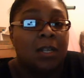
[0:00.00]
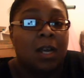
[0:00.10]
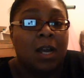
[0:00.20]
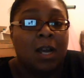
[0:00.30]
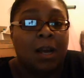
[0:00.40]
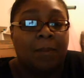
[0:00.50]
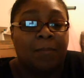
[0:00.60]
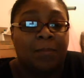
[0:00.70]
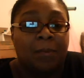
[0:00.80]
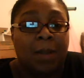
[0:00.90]

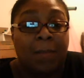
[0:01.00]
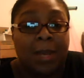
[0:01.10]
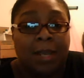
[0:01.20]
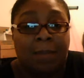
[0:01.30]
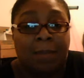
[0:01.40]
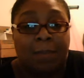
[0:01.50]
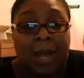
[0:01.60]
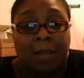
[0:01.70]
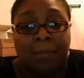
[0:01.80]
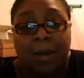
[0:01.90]
When I'm making
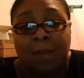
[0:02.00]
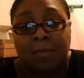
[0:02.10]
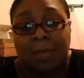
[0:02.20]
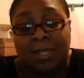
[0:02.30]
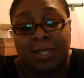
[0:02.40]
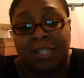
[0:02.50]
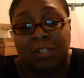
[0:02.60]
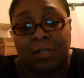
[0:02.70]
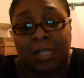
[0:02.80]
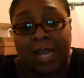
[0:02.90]
bath bombs, my
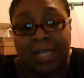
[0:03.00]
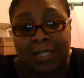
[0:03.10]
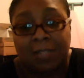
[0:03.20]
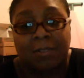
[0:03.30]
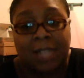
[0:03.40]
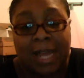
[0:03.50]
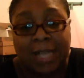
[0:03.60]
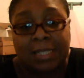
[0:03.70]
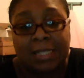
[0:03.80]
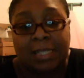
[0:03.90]
citrus
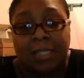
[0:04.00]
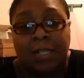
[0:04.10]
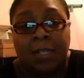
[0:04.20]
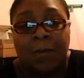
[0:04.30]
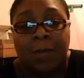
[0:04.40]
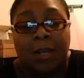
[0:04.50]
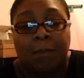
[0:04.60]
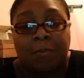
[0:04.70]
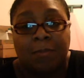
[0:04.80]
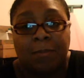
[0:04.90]
acid
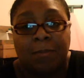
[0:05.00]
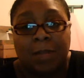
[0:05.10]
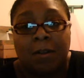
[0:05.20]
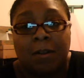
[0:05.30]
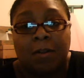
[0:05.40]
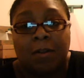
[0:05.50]
comes from there.